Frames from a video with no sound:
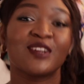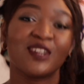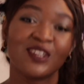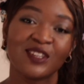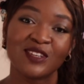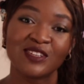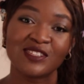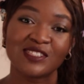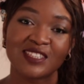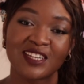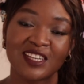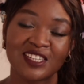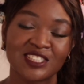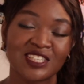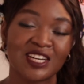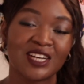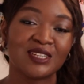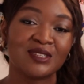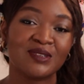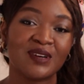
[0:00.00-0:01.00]
not new to the
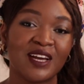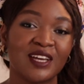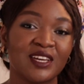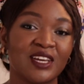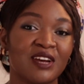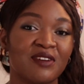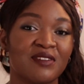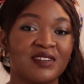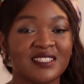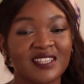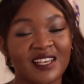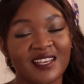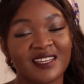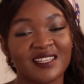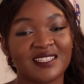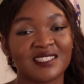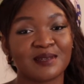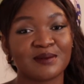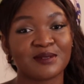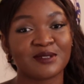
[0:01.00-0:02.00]
channel and you're a
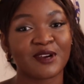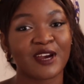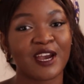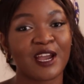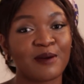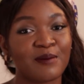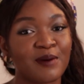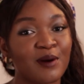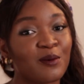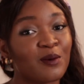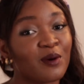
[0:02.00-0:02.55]
returning subscriber,